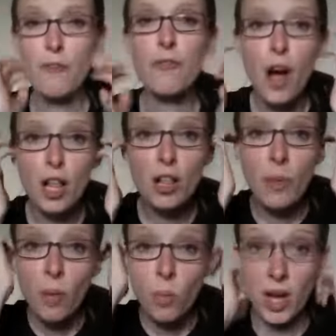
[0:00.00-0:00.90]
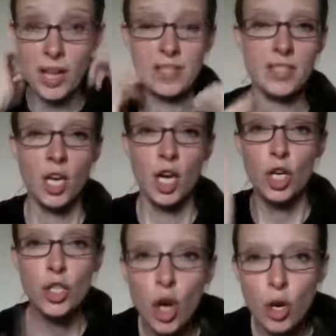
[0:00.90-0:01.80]
Follow it once.
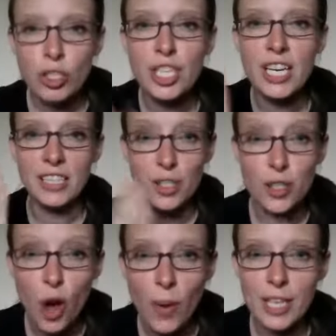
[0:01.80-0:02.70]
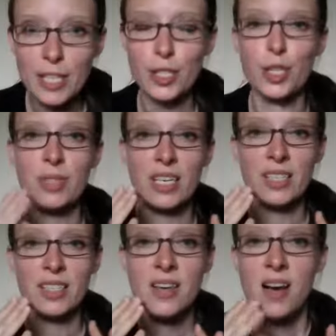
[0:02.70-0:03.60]
No cheats, no
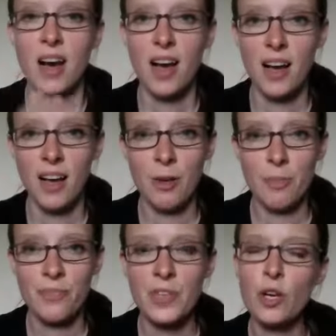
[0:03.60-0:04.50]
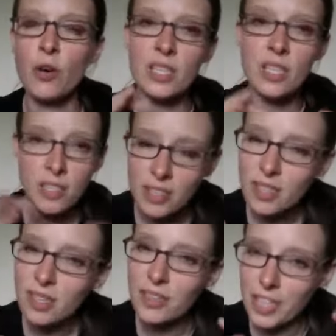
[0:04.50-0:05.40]
excuses. And there's
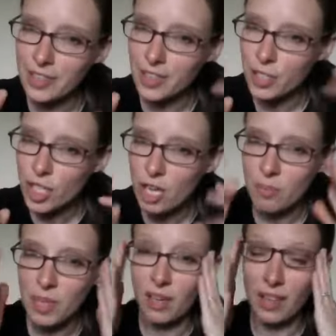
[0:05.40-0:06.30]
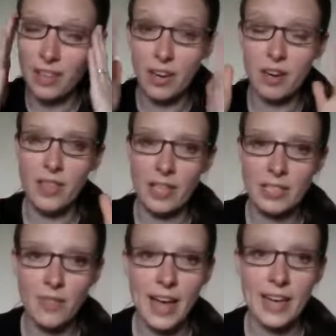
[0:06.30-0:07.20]
still the cheat meal in there, and
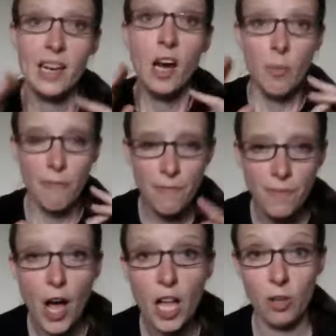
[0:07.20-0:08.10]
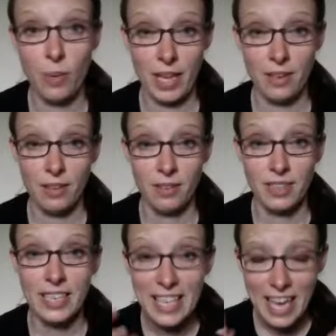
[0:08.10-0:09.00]
that's fine. But follow it.
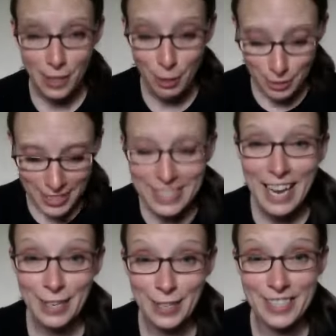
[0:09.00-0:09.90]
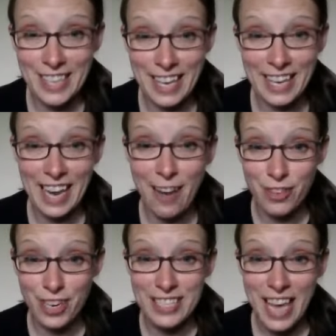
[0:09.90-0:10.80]
Get those containers in
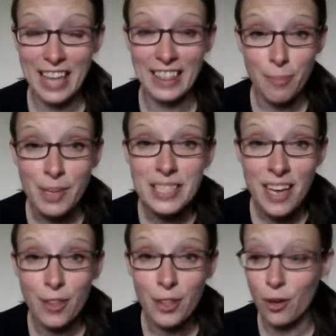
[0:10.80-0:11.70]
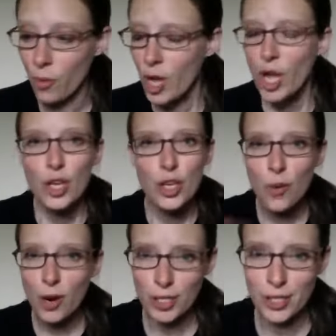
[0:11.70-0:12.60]
every day, and let me tell you,
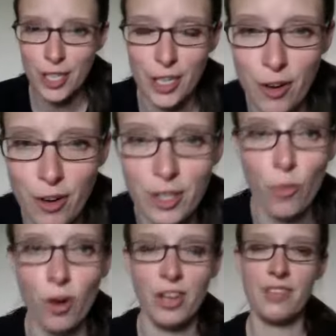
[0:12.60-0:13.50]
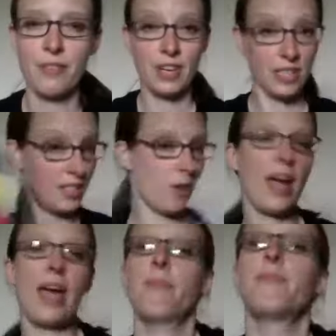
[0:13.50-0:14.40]
you are just going to notice a world of difference.
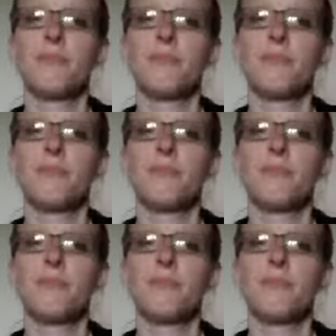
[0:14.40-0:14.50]
Okay.